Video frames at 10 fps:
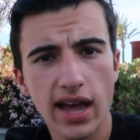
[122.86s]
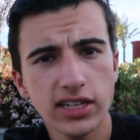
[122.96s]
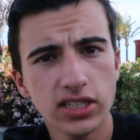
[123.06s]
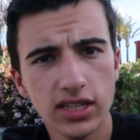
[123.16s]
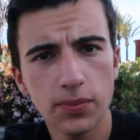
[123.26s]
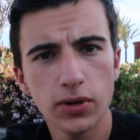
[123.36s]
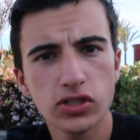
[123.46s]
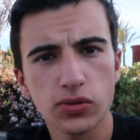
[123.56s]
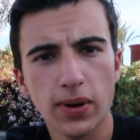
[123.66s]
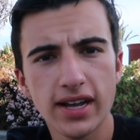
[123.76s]
actually pretty
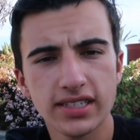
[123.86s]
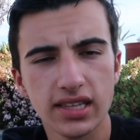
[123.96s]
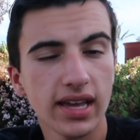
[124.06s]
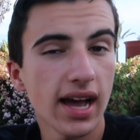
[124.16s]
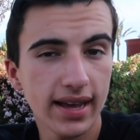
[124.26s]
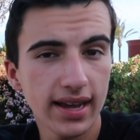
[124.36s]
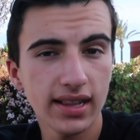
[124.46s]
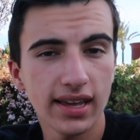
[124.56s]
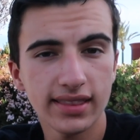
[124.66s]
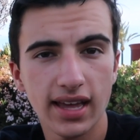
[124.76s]
surprising. Like, I kind
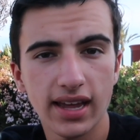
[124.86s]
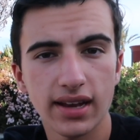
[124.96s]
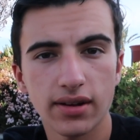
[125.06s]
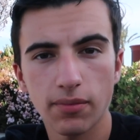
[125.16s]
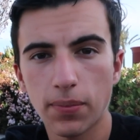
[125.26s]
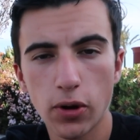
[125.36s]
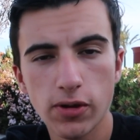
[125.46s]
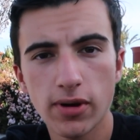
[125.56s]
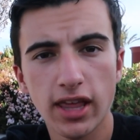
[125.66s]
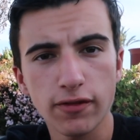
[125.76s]
of like that
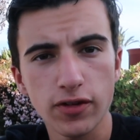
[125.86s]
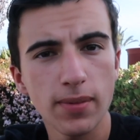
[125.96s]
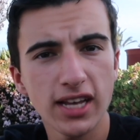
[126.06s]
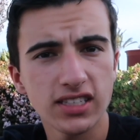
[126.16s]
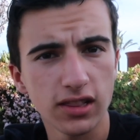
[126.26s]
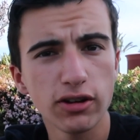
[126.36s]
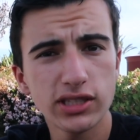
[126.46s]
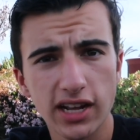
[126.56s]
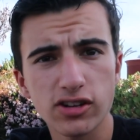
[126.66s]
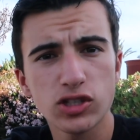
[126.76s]
Pokemon like Feebas and
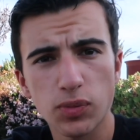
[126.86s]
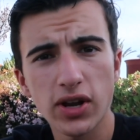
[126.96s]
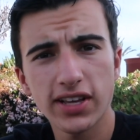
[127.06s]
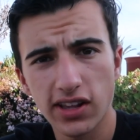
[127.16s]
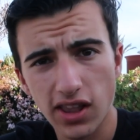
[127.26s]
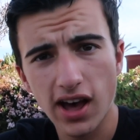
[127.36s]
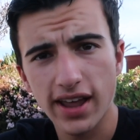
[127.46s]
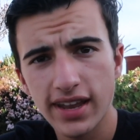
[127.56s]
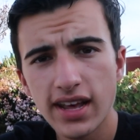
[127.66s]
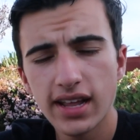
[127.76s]
Lotad are spawning a
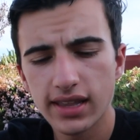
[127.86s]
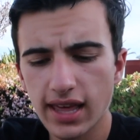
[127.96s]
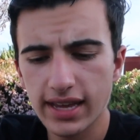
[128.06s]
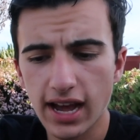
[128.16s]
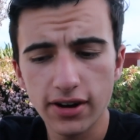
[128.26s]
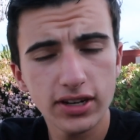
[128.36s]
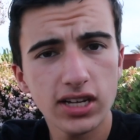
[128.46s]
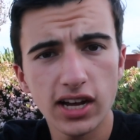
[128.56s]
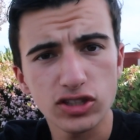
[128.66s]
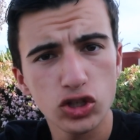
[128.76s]
lot. Like, I already
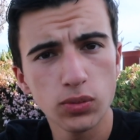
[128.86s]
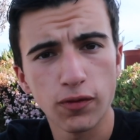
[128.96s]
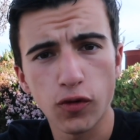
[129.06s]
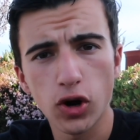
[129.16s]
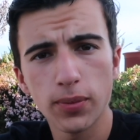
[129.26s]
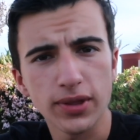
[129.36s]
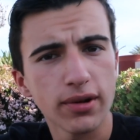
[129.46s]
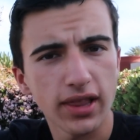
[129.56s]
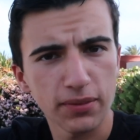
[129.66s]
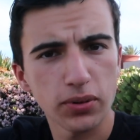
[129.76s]
caught 2 before, but they
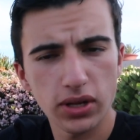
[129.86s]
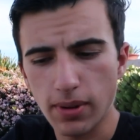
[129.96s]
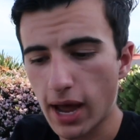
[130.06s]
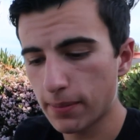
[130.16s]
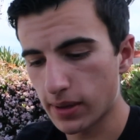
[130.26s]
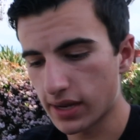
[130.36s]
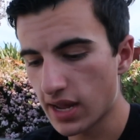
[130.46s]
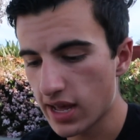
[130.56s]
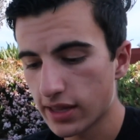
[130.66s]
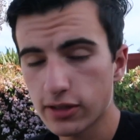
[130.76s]
were like pretty bad, but
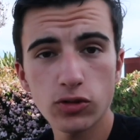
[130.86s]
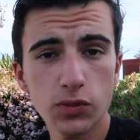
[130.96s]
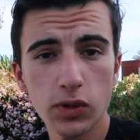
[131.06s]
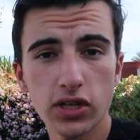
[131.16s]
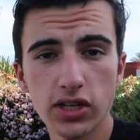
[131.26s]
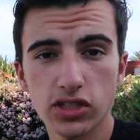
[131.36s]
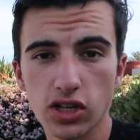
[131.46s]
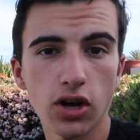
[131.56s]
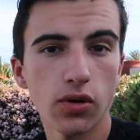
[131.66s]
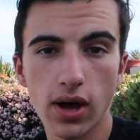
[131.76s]
this one's pretty good,
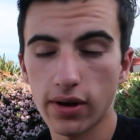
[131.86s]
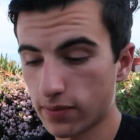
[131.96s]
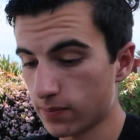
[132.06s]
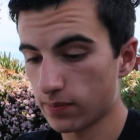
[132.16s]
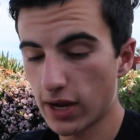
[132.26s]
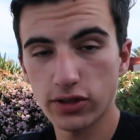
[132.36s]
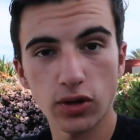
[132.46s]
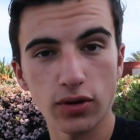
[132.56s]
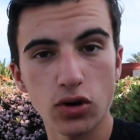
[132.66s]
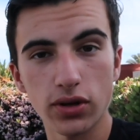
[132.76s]
so might as
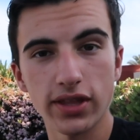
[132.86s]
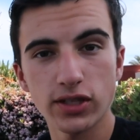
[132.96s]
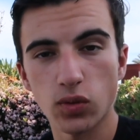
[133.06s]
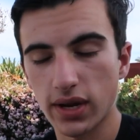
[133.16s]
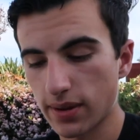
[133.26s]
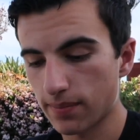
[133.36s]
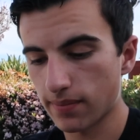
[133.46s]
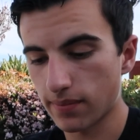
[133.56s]
well record this one. It